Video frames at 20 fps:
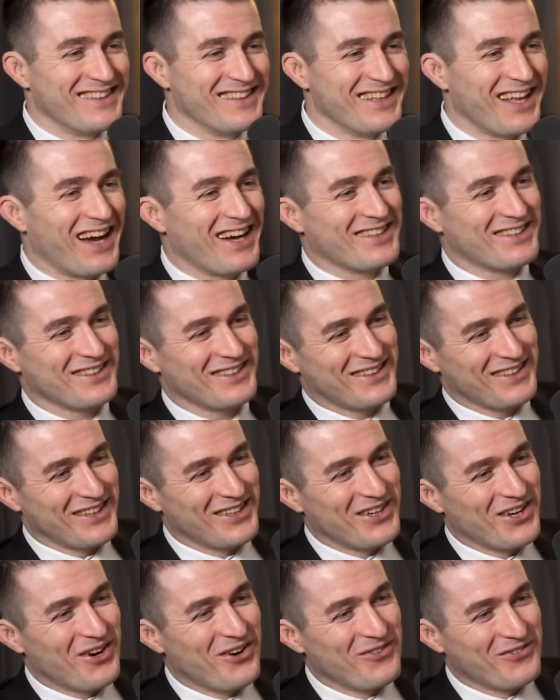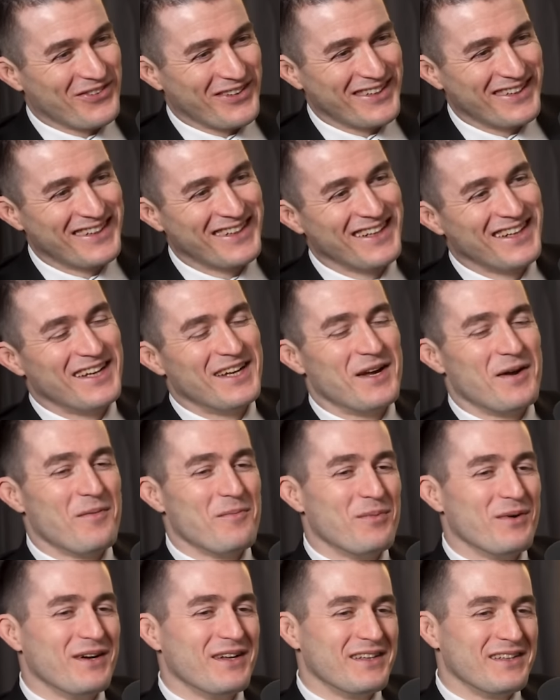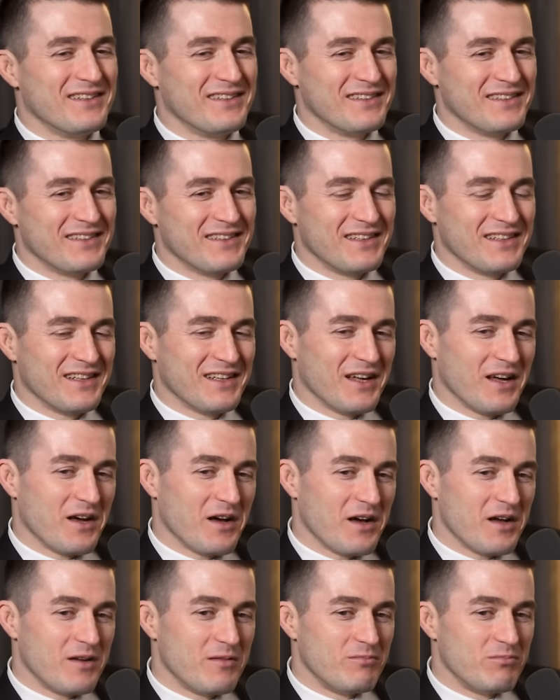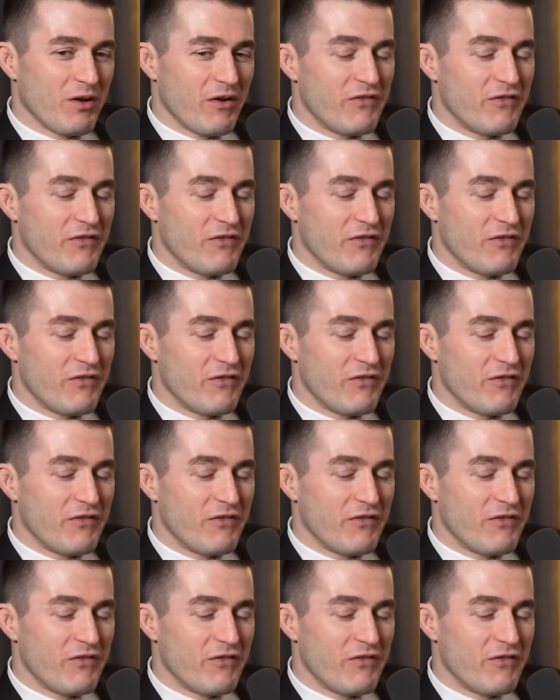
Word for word: knock the thing over yeah but uh,